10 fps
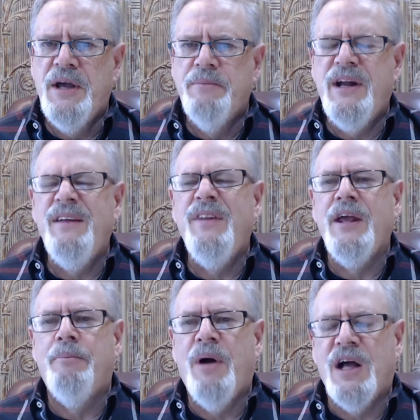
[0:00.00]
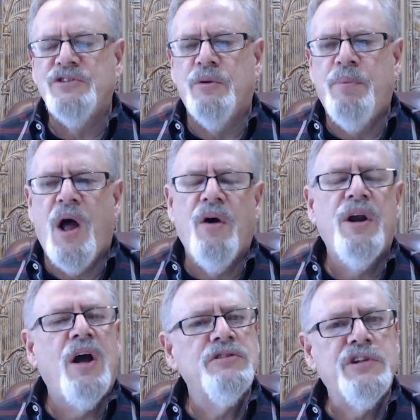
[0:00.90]
But in the Apostle Paul,
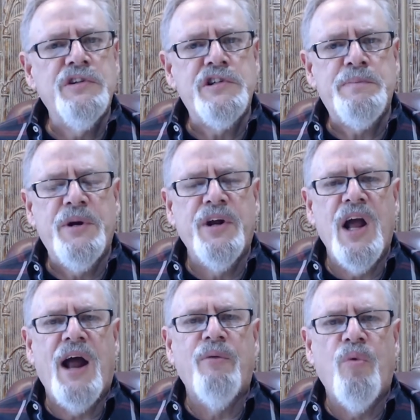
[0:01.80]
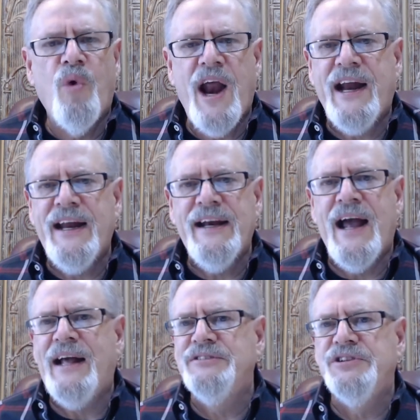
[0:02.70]
and also the Spirit of God,
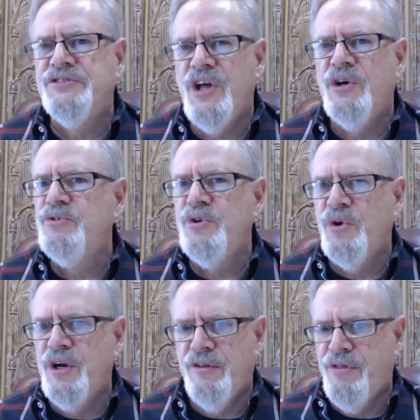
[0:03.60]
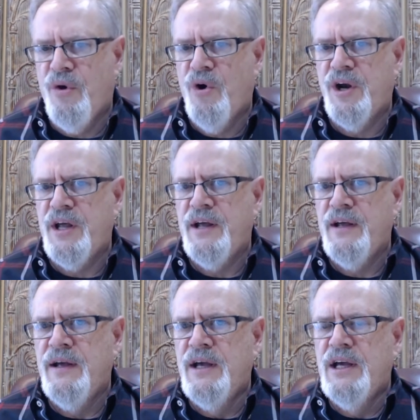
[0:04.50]
recognizes those who are in authority.
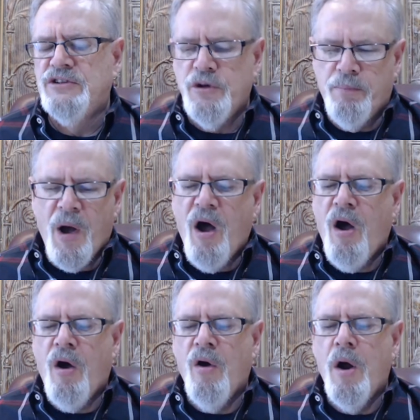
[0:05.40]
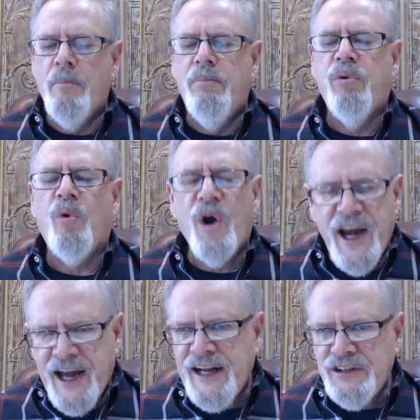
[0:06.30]
So Paul
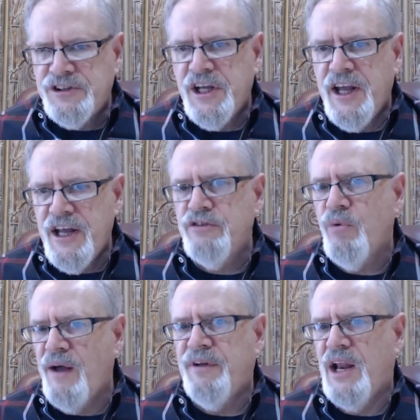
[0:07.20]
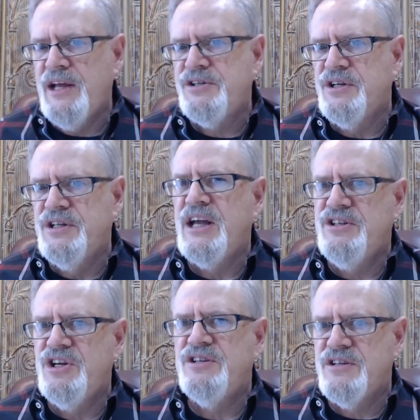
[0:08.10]
brings his revelation that
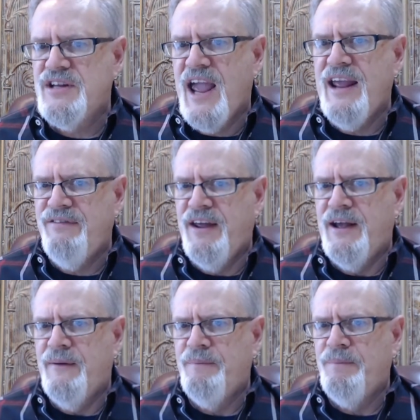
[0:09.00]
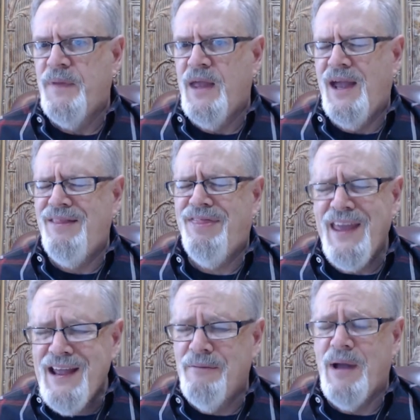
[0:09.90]
Jesus gave him. And
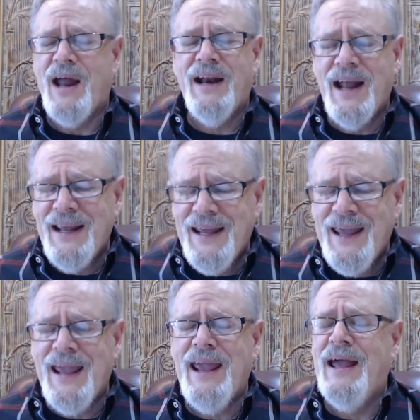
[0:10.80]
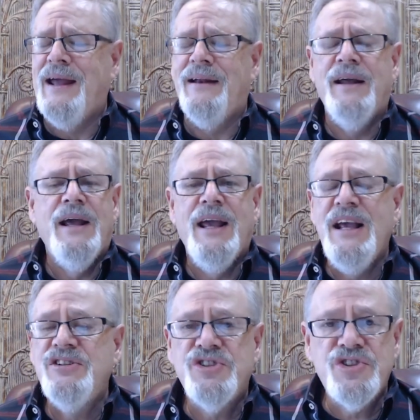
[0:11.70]
think about it again.
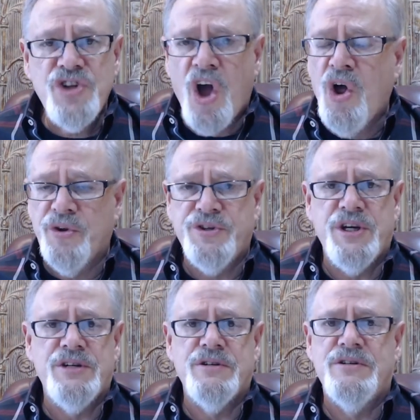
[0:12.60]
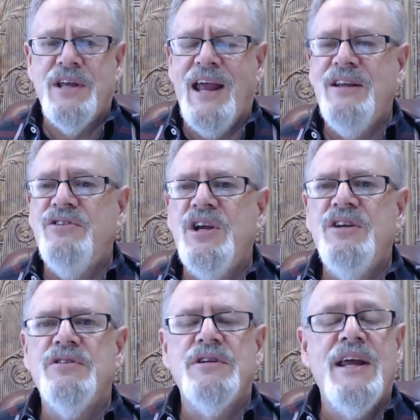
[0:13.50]
He saw Jesus, and
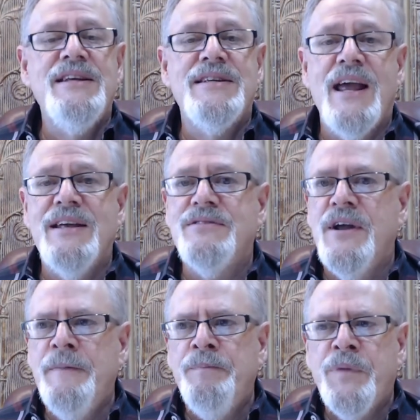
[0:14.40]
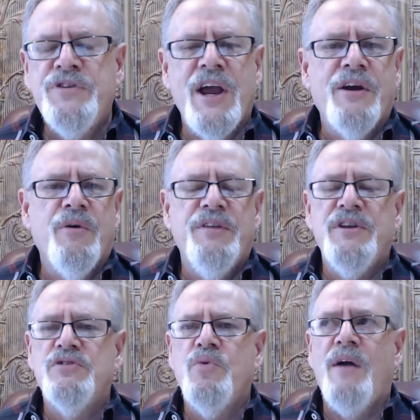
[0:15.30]
Jesus, he says, 2
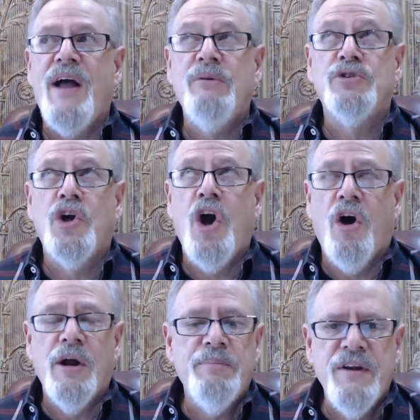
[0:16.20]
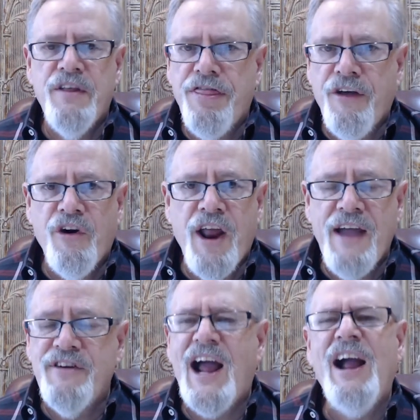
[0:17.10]
Corinthians 12, I was caught up into the third
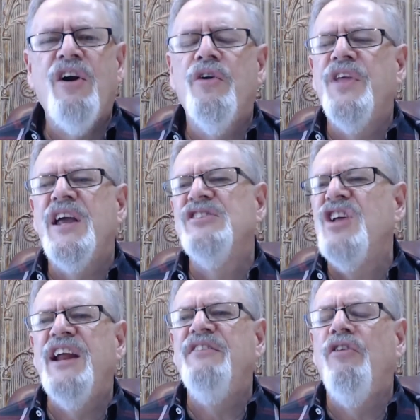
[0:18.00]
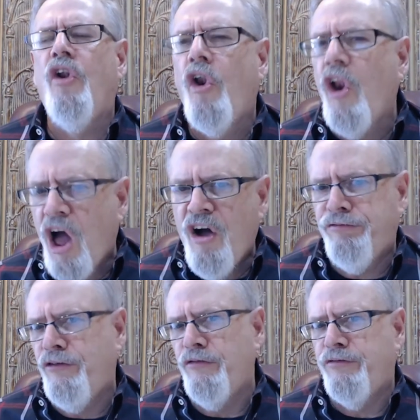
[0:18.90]
heaven. I heard things not even
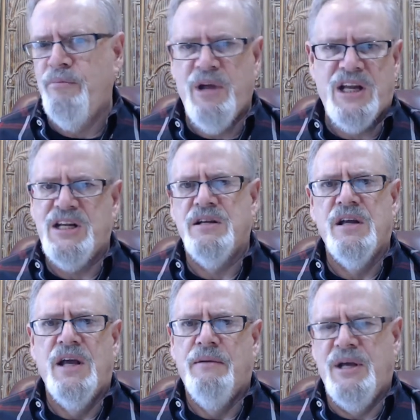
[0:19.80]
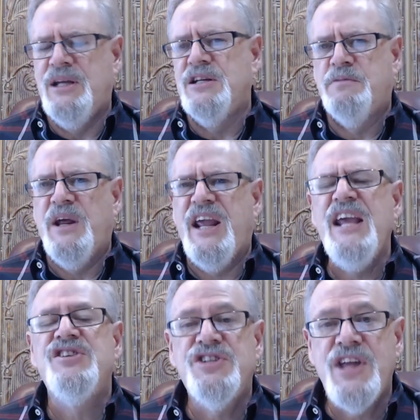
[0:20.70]
lawful for men to speak.
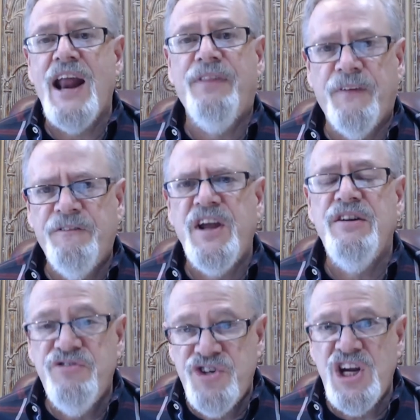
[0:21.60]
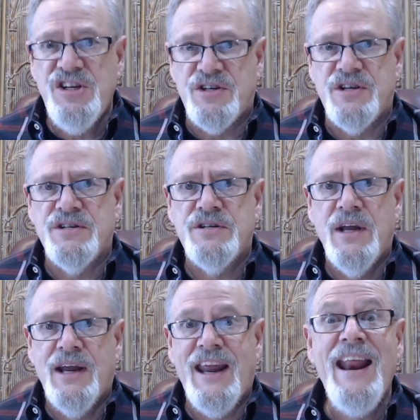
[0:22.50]
He sat at the feet of Jesus
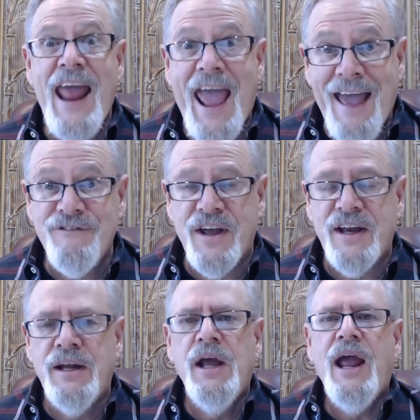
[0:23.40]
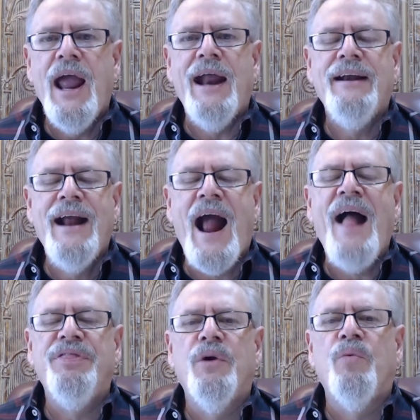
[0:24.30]
in heaven and
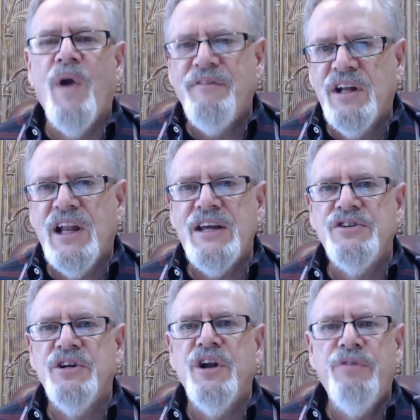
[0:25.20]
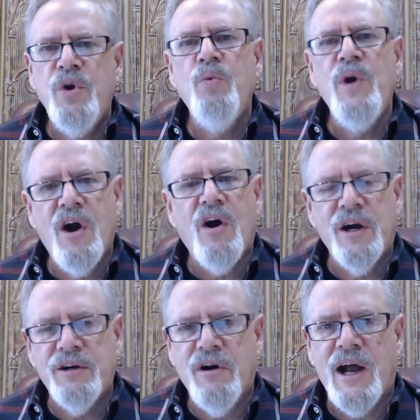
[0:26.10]
got the revelation of who we are
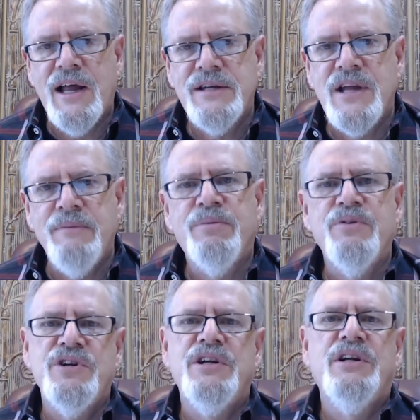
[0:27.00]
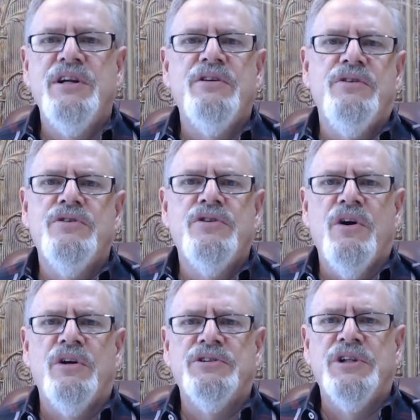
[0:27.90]
in Christ and presented it to the
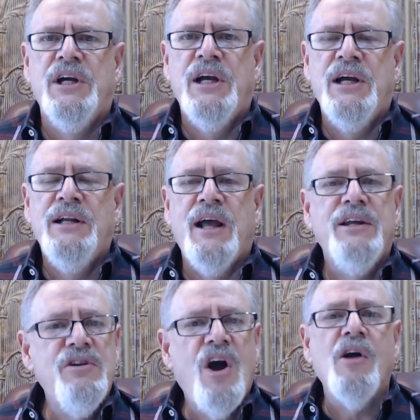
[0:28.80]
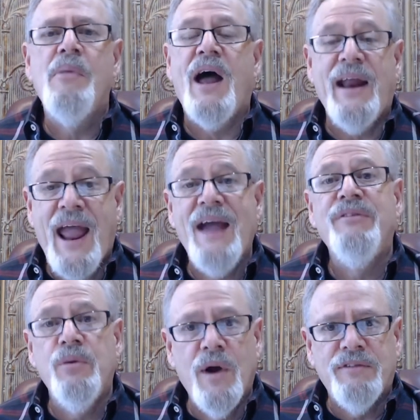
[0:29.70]
church. Now, you're talking about
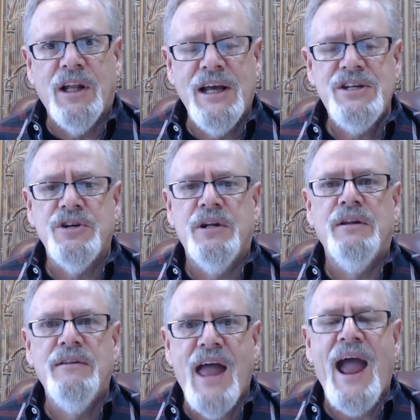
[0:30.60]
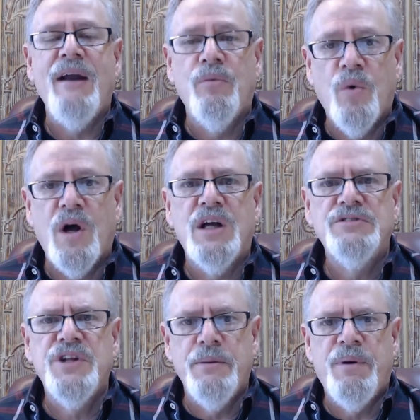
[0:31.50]
heavy revelation. That
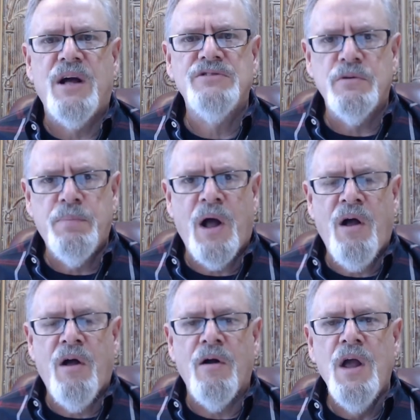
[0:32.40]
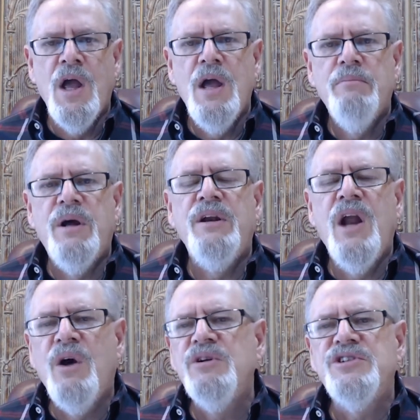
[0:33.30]
was the Apostle Paul. But
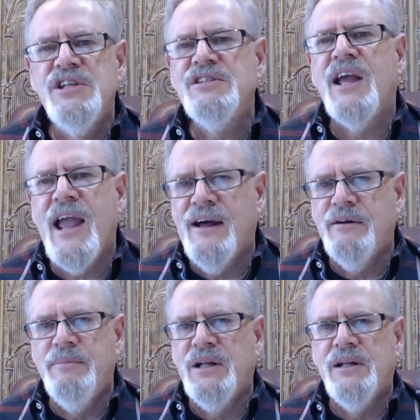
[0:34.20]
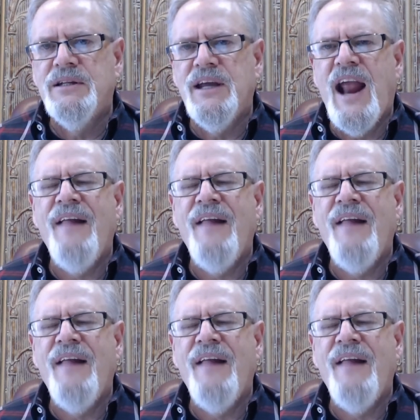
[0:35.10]
notice his accountability.